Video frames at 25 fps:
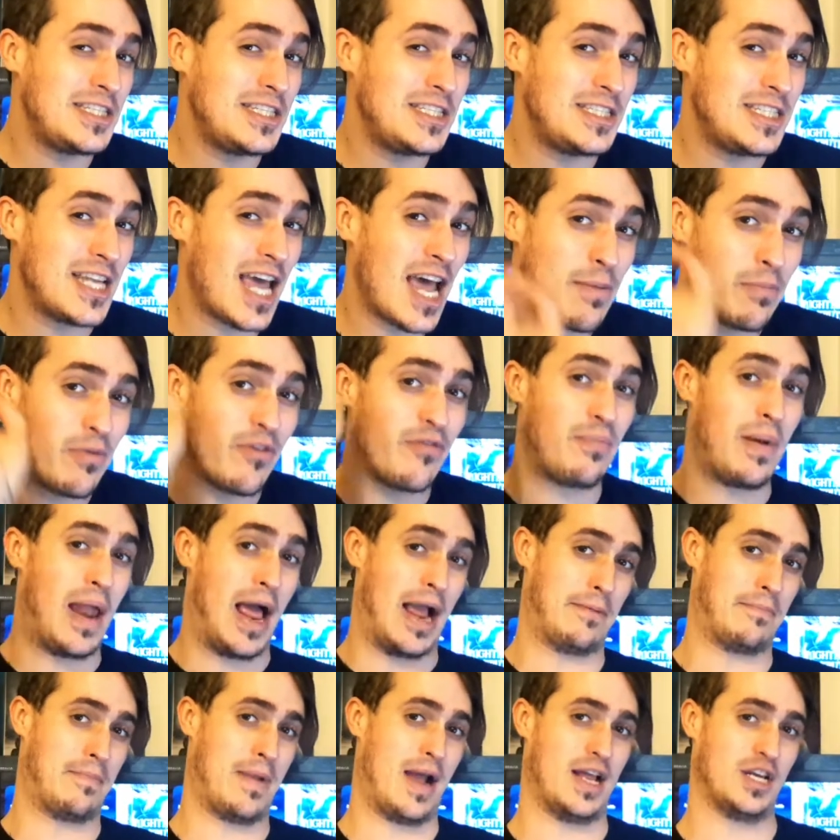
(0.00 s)
dab of
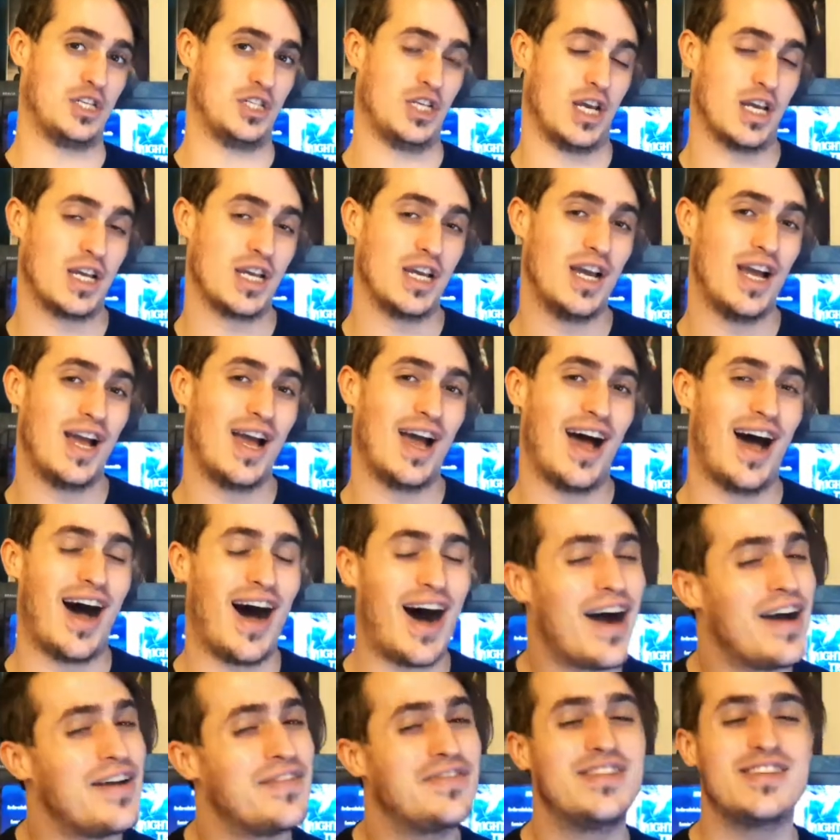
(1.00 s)
black magic,
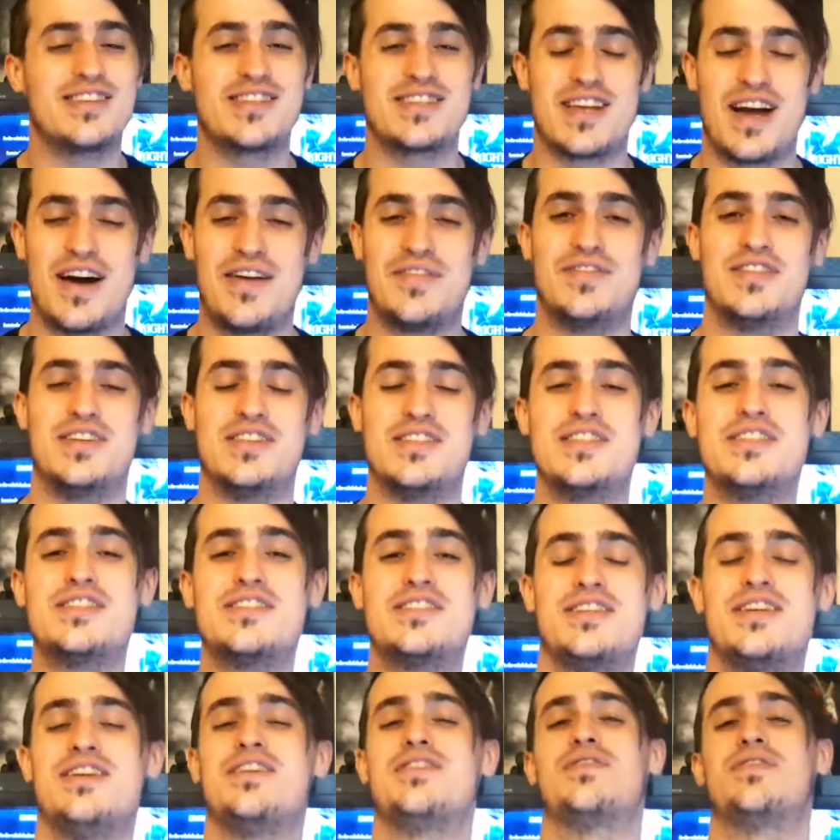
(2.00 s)
I've discovered the
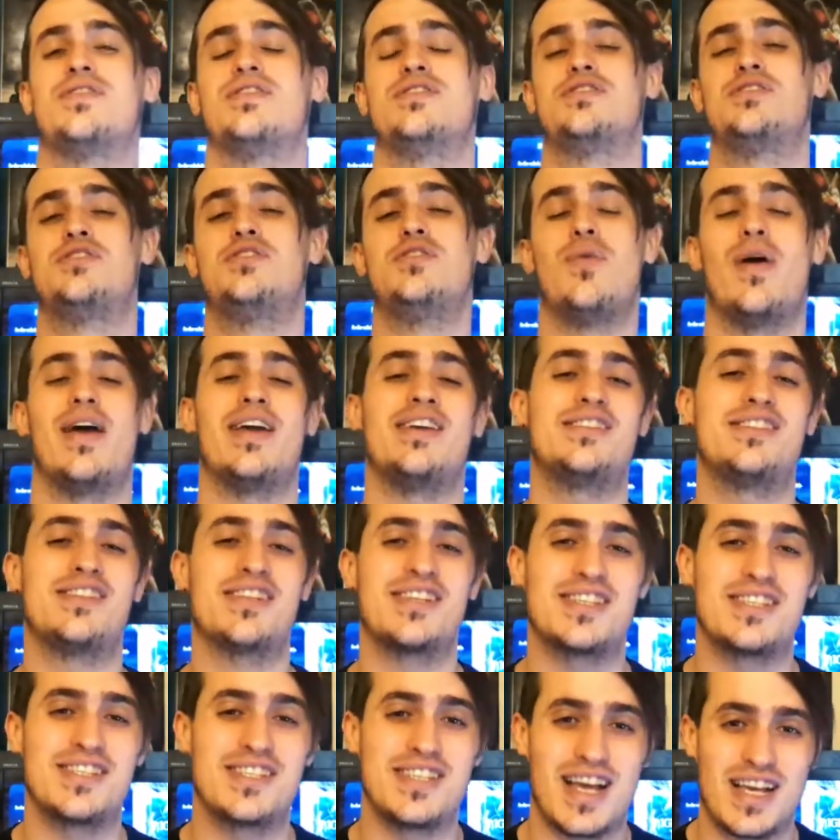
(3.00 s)
secret to a
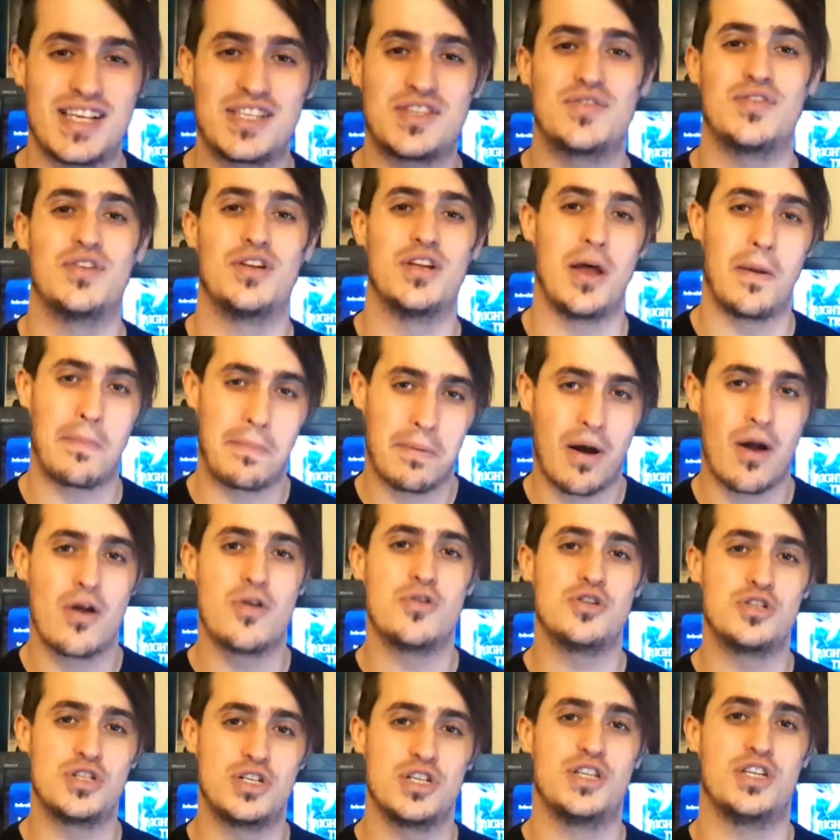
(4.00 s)
successful
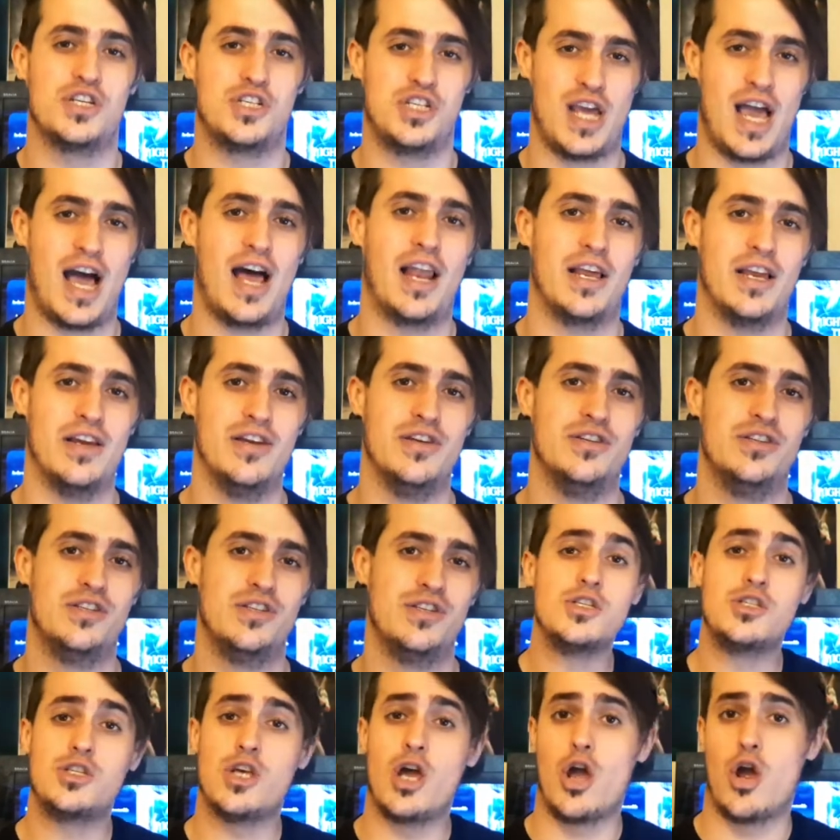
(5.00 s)
approach to the challenge.
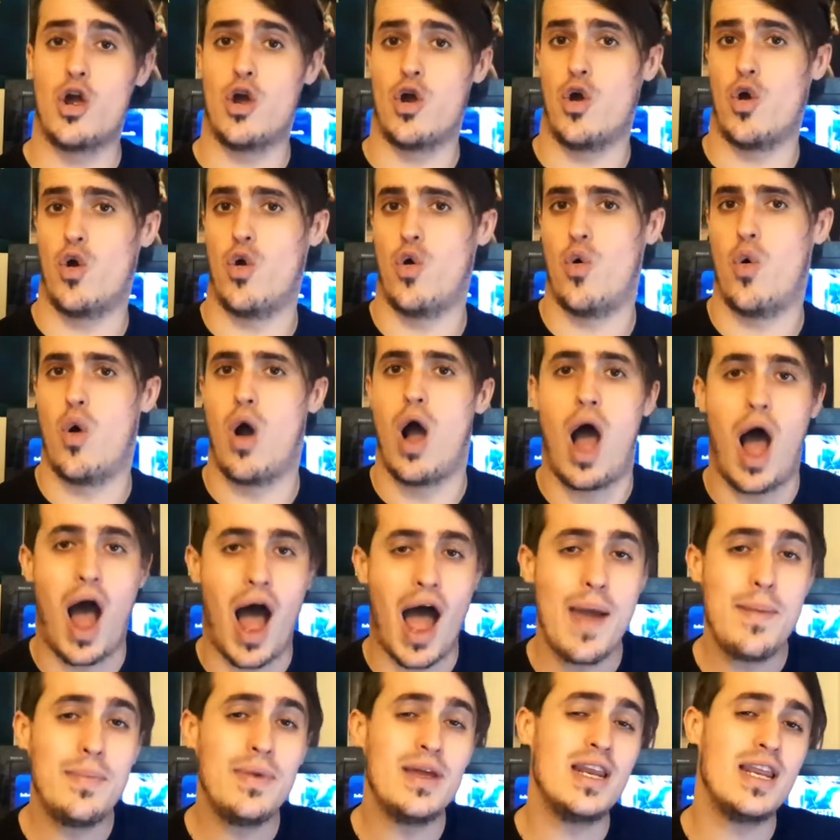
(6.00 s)
So,
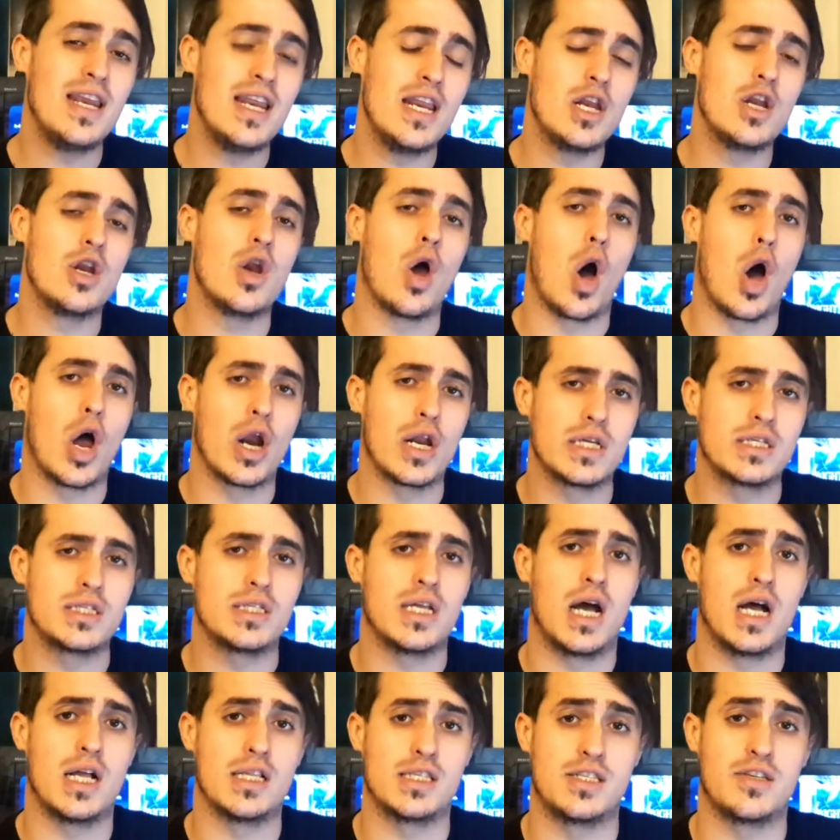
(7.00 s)
I'm gonna need an honest
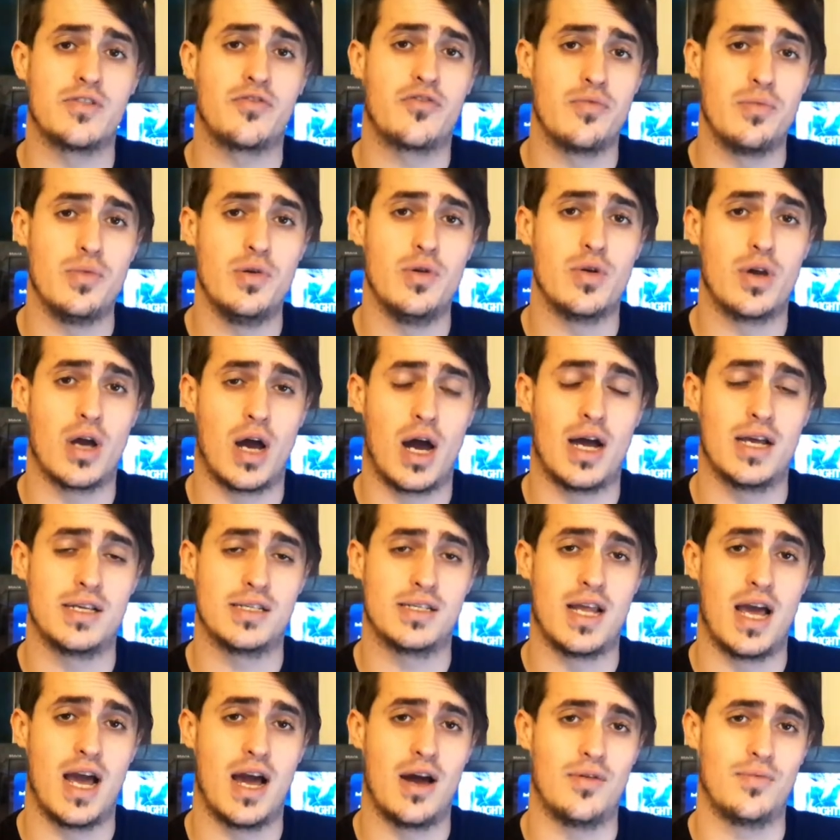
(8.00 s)
answer from you guys
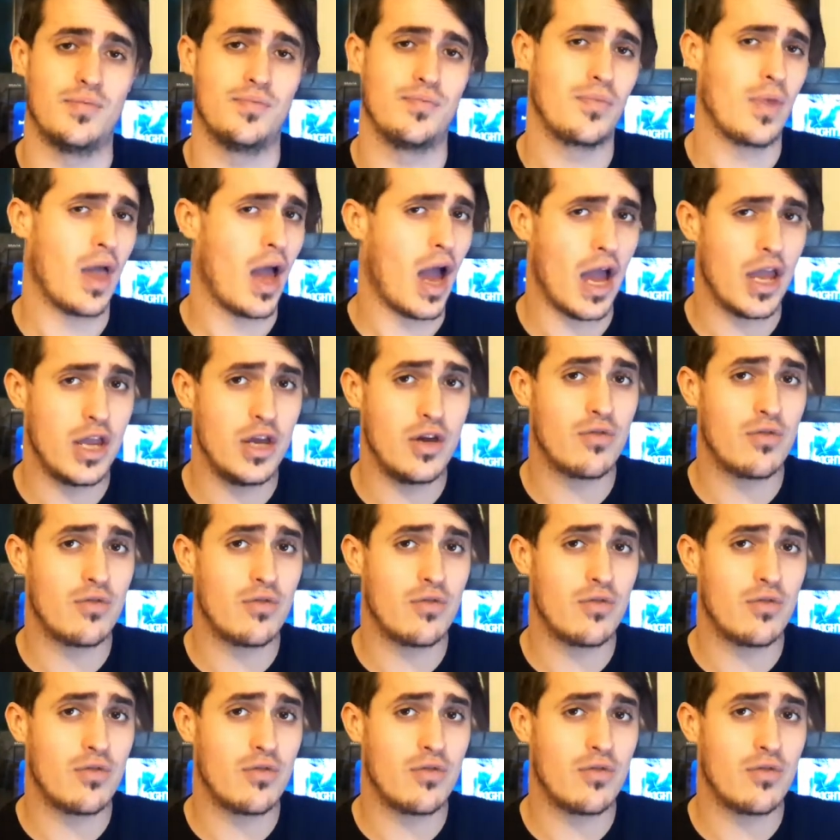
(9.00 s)
now. Are you